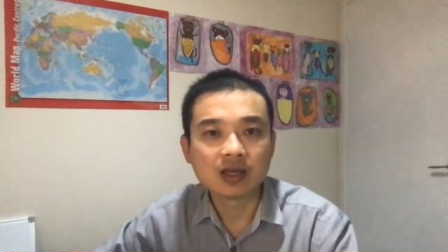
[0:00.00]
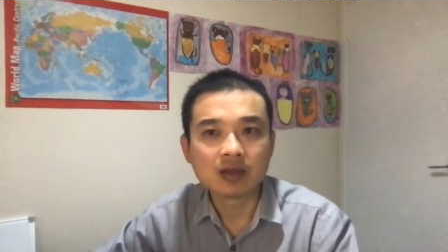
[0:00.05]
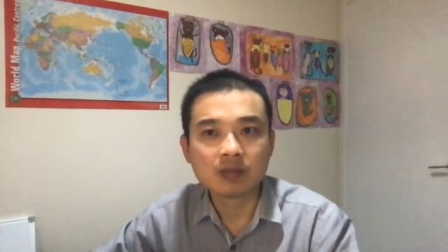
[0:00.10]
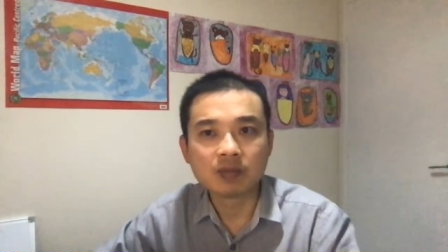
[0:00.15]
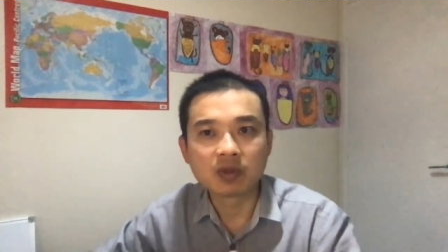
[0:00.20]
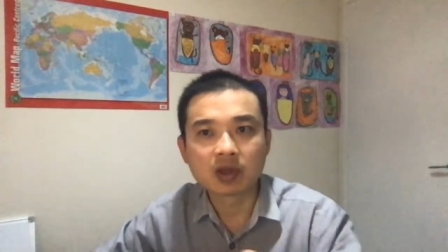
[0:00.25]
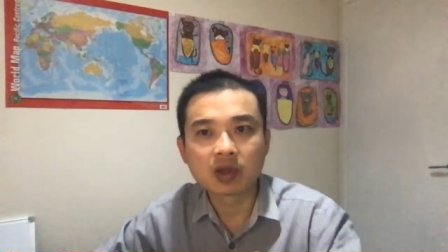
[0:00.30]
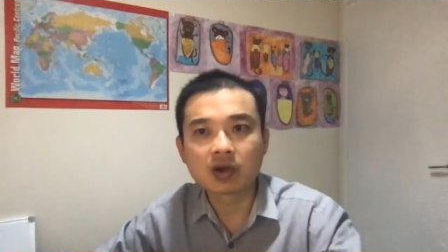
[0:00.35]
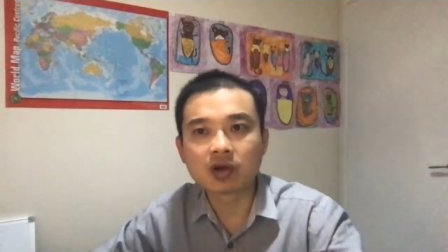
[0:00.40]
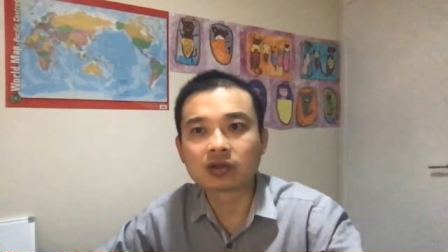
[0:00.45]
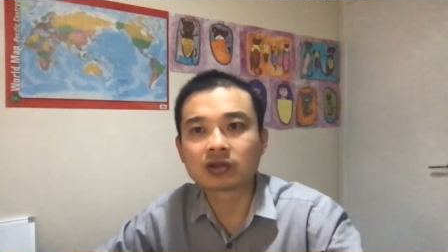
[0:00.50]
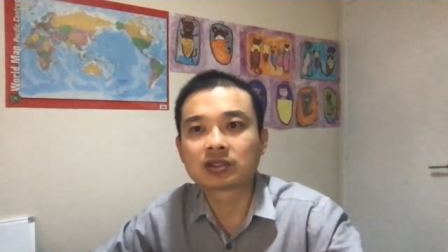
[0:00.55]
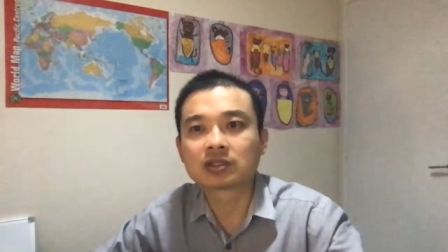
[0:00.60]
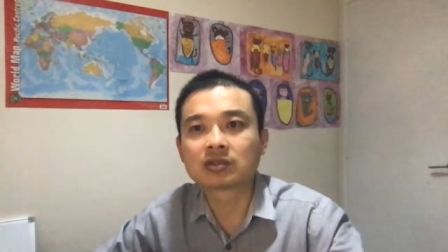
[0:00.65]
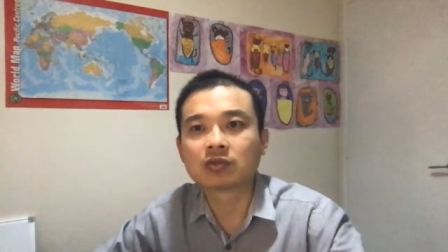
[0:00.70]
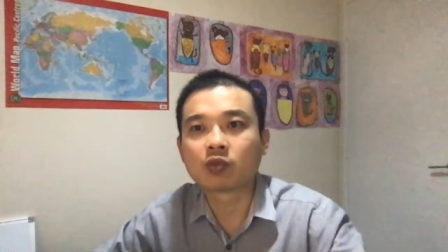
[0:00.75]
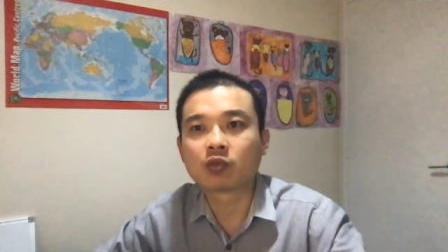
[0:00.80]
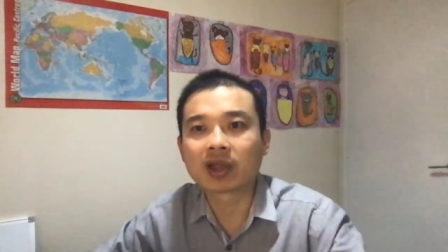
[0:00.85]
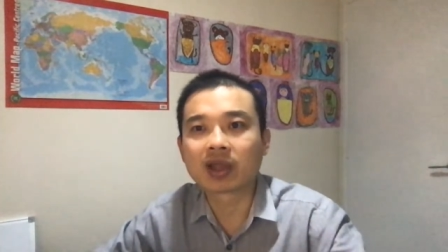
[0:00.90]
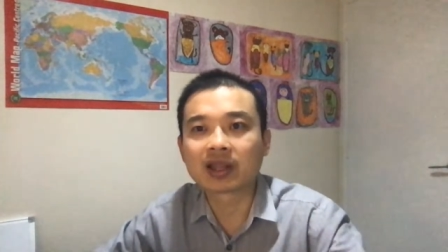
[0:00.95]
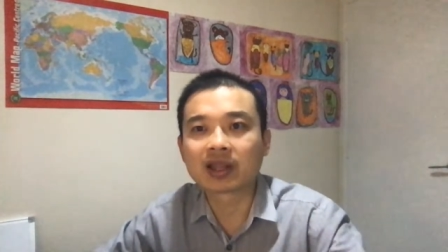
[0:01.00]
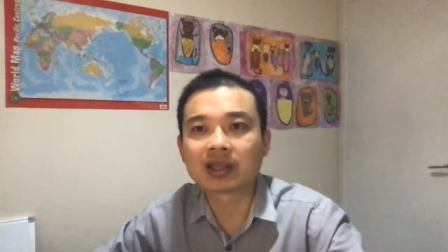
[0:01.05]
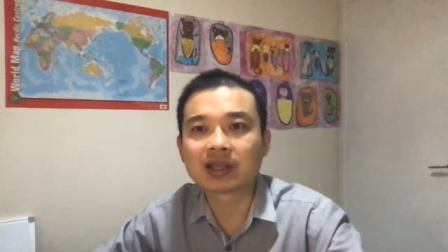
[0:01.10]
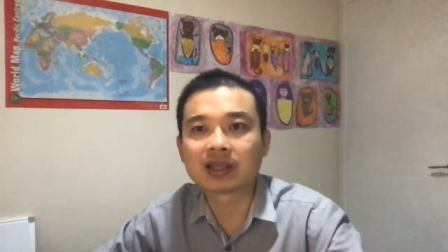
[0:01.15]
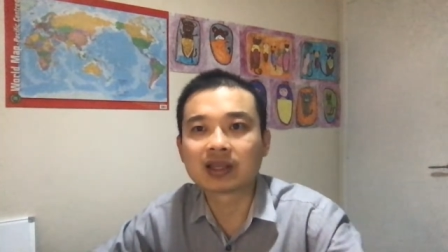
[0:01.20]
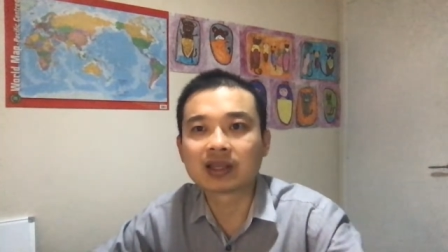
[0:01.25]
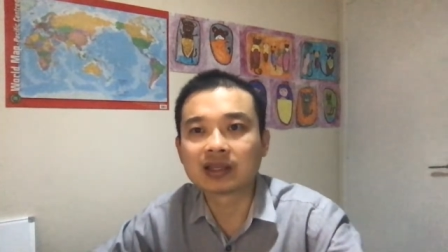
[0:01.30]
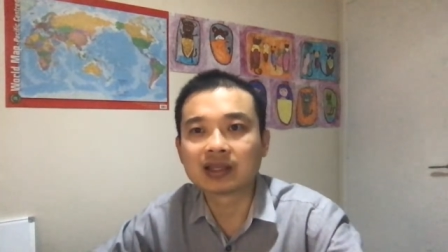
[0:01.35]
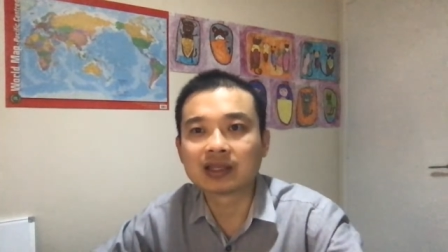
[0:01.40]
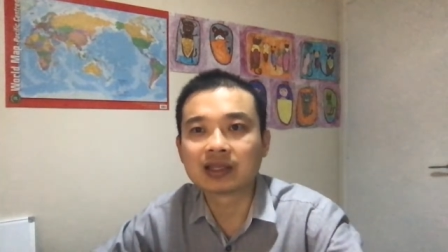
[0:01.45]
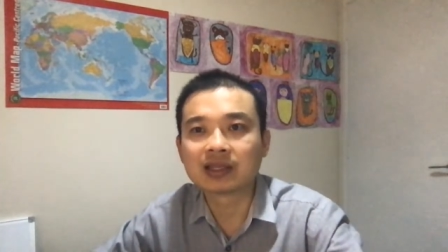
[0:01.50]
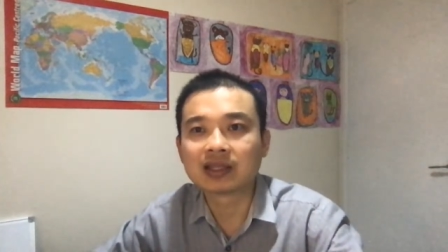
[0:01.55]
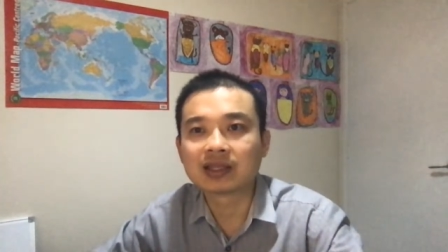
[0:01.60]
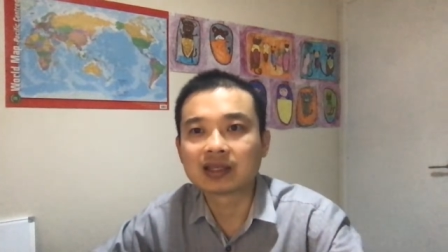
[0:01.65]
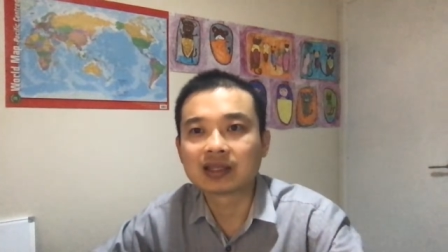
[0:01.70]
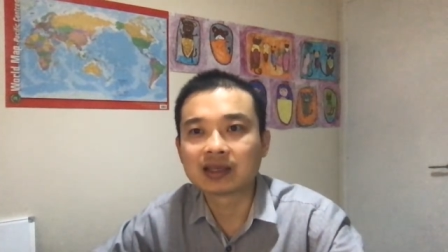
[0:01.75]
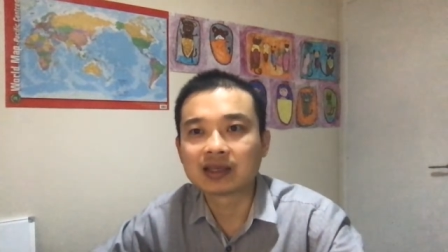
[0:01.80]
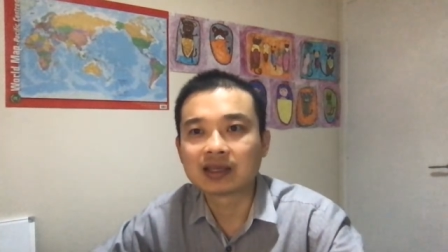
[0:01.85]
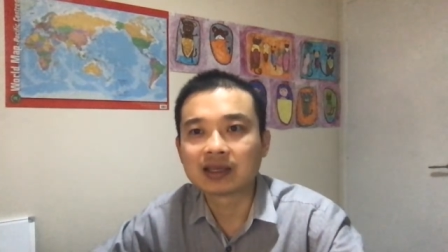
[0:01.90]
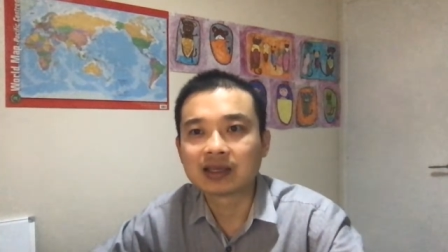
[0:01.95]
Because when
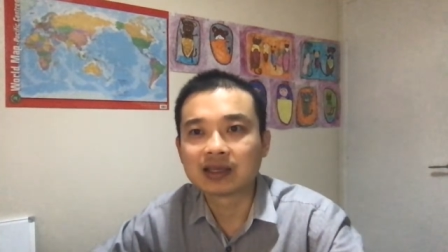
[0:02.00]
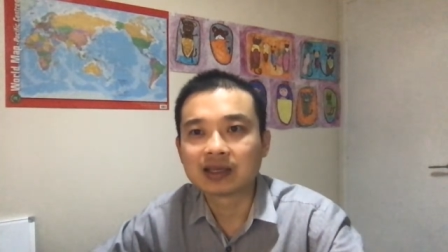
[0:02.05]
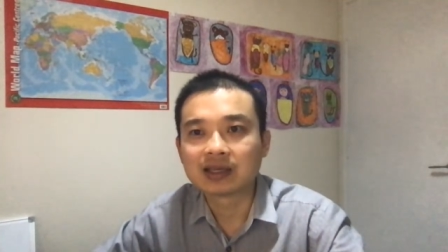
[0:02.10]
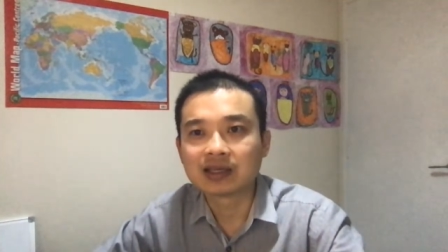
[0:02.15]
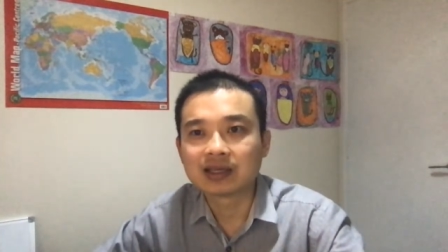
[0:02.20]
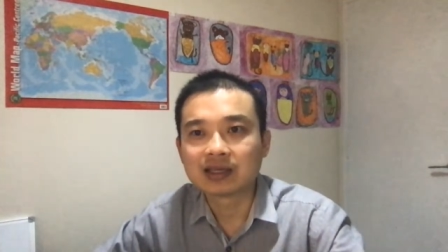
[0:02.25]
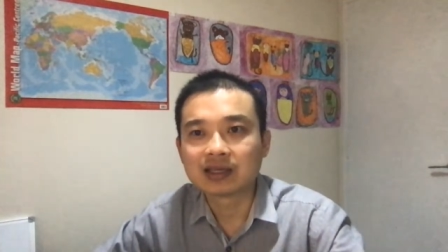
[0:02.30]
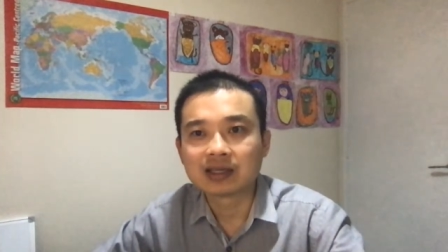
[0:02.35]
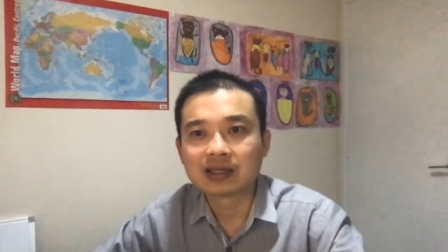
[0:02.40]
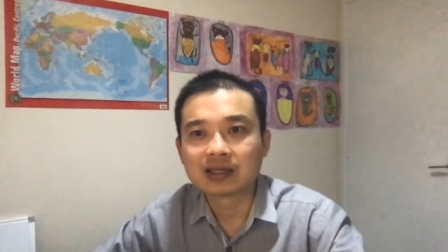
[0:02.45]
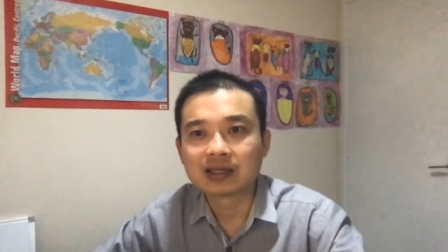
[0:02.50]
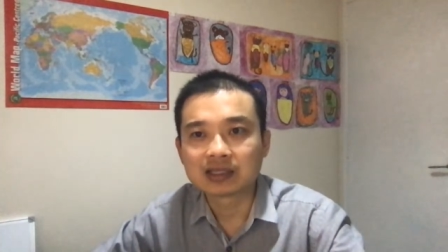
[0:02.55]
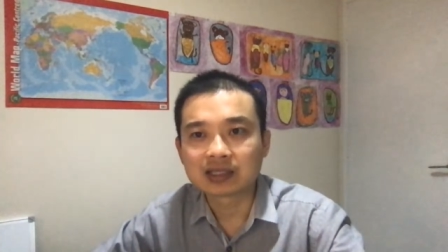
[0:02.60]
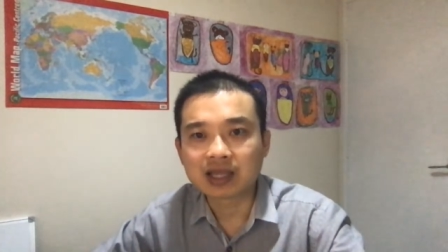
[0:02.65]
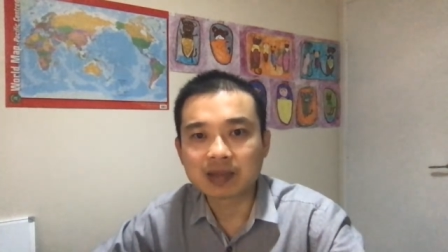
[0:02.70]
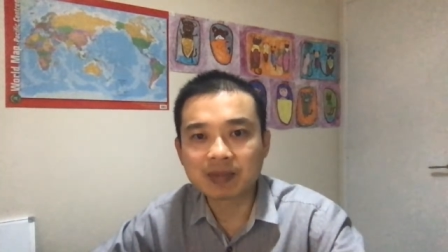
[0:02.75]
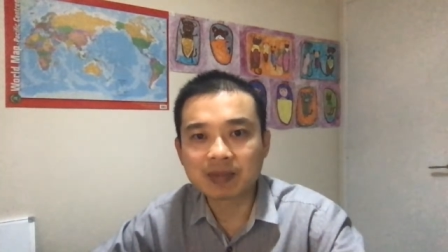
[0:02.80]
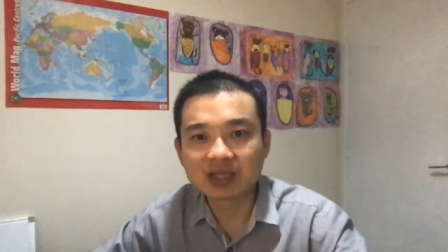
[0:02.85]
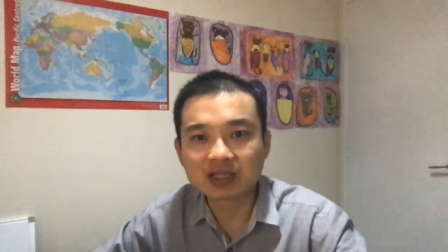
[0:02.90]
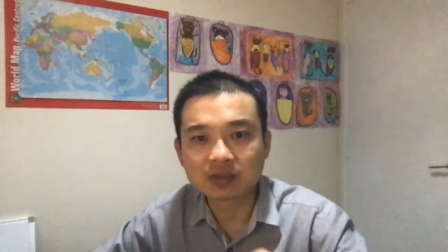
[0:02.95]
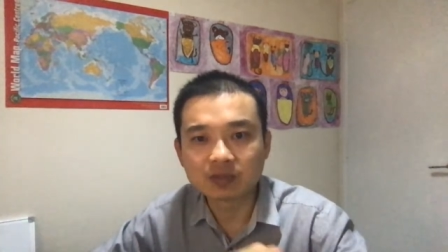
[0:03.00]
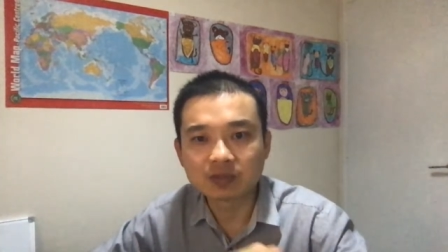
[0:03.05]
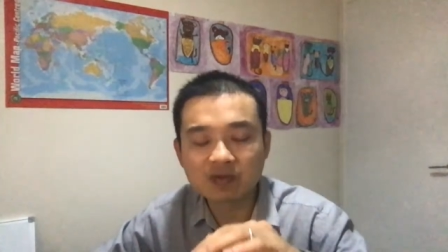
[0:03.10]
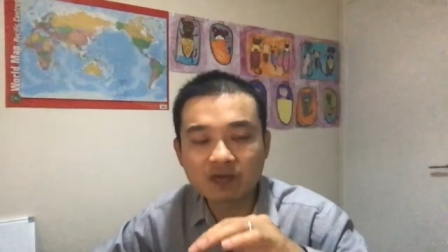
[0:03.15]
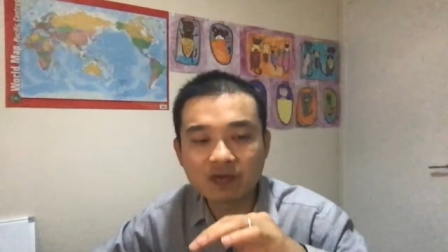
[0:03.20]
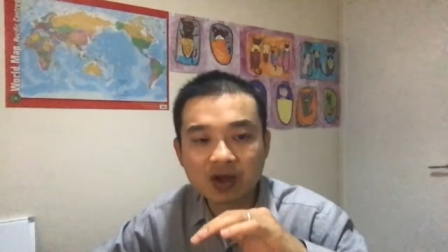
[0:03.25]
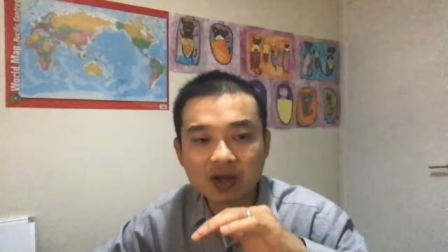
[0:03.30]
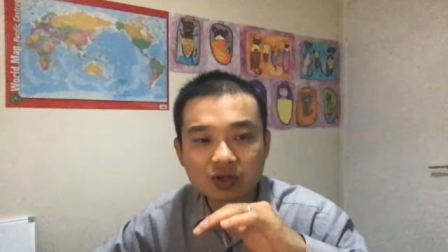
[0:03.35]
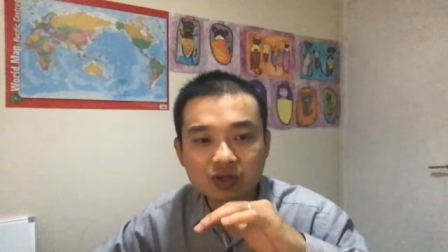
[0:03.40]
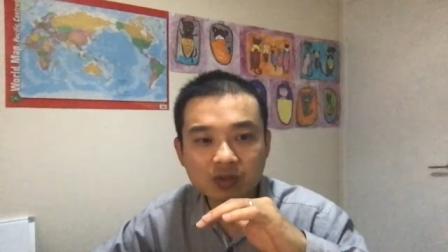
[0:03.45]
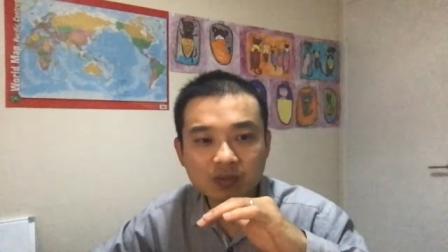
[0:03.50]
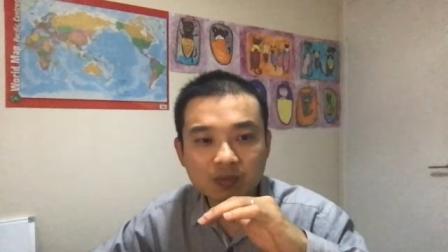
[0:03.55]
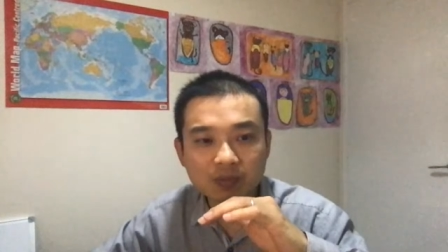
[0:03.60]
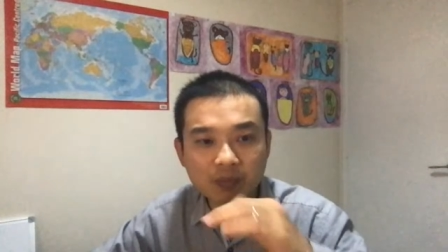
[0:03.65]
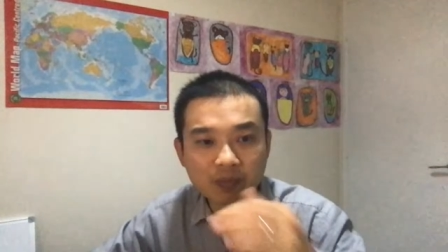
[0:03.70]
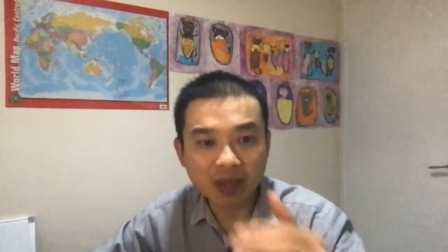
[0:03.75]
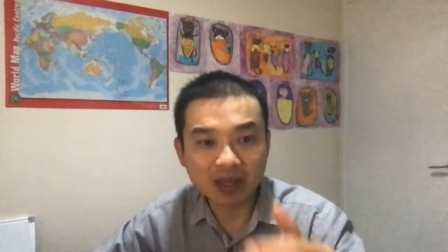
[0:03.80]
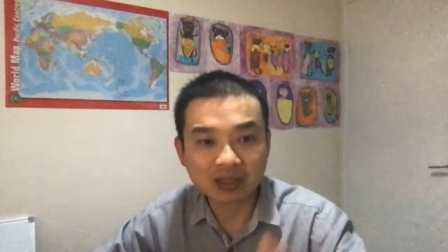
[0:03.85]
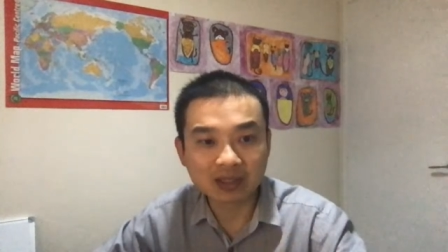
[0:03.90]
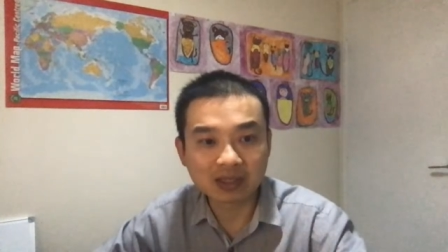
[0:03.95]
stomach and spleen function
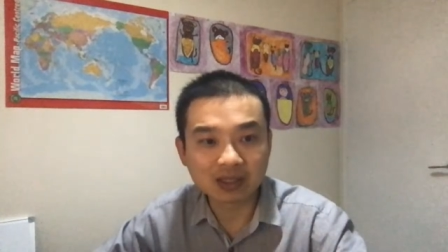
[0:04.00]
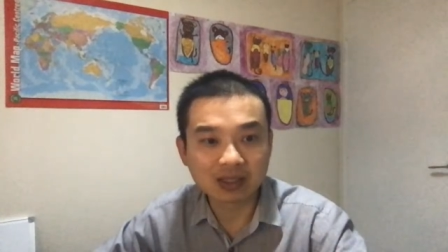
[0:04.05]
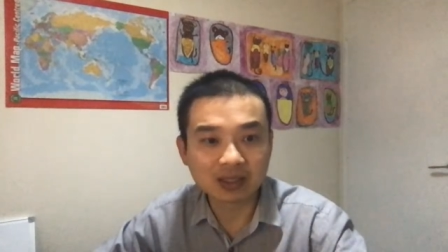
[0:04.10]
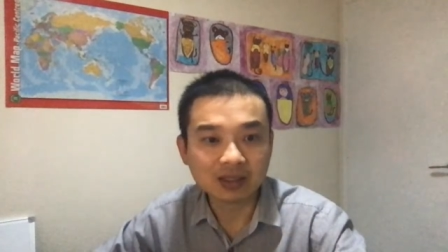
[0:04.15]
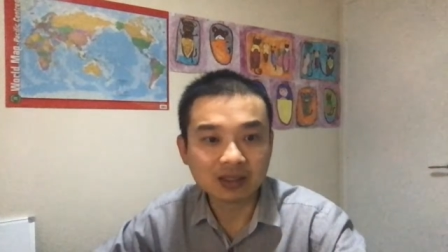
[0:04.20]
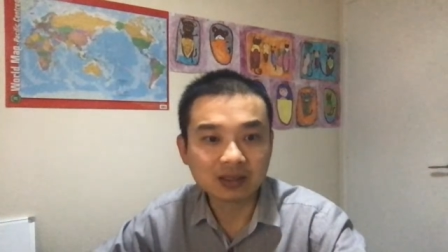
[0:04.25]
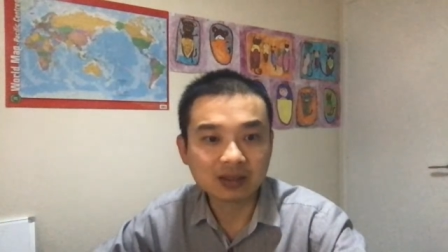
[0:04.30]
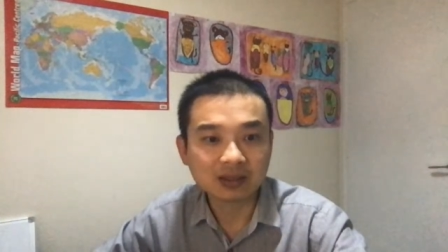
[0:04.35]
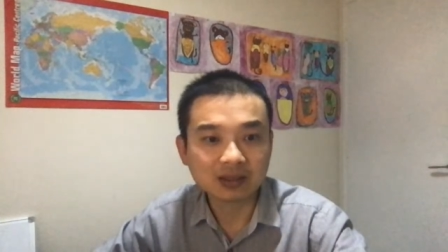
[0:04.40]
better,